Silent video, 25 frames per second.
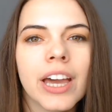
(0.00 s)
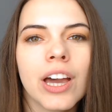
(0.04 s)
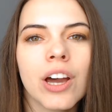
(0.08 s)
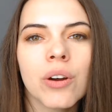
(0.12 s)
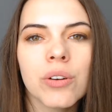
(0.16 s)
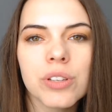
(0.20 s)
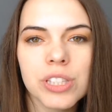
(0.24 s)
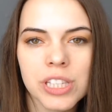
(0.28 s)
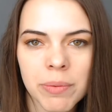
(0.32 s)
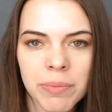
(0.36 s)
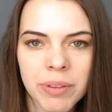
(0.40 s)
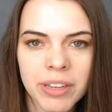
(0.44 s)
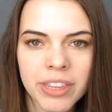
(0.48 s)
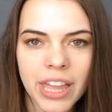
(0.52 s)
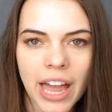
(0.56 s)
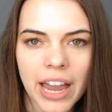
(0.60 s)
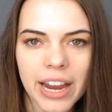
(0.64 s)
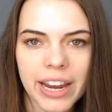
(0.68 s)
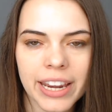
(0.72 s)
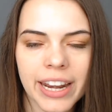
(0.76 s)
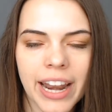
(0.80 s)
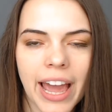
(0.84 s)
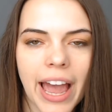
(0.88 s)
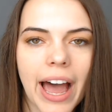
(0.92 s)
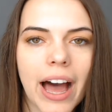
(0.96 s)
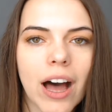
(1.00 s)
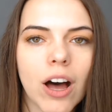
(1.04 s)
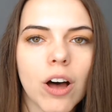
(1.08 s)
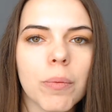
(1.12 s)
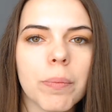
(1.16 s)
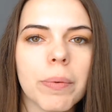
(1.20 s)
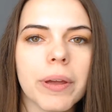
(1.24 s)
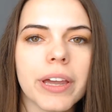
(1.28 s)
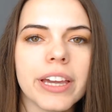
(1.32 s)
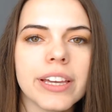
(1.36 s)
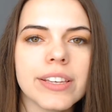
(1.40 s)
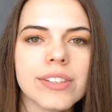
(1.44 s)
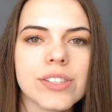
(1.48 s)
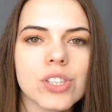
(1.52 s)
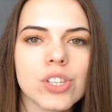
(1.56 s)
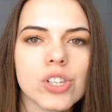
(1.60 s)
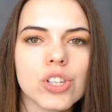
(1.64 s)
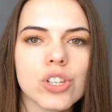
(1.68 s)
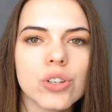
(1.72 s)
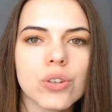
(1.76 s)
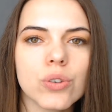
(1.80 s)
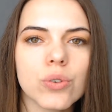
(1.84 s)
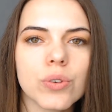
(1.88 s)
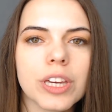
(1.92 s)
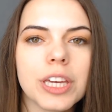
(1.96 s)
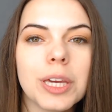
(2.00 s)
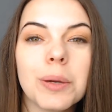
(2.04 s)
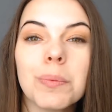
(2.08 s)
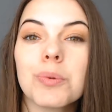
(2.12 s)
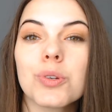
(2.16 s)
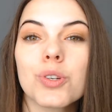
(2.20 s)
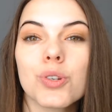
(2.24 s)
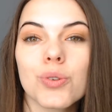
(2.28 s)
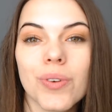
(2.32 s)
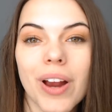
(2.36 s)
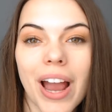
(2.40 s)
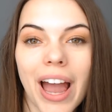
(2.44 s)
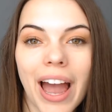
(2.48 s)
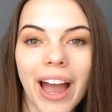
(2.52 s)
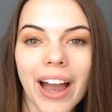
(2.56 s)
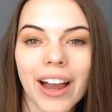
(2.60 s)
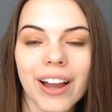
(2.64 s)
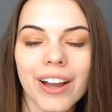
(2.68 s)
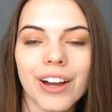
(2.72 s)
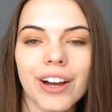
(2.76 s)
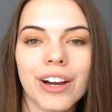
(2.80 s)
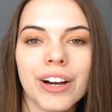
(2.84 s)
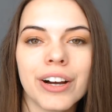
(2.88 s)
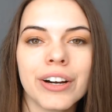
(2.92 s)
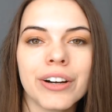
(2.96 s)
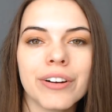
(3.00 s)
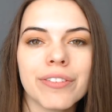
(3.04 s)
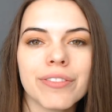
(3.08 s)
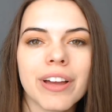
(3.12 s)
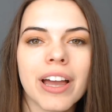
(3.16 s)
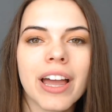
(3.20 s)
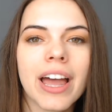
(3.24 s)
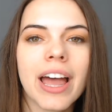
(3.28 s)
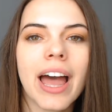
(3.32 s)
Something that can help is to keep track of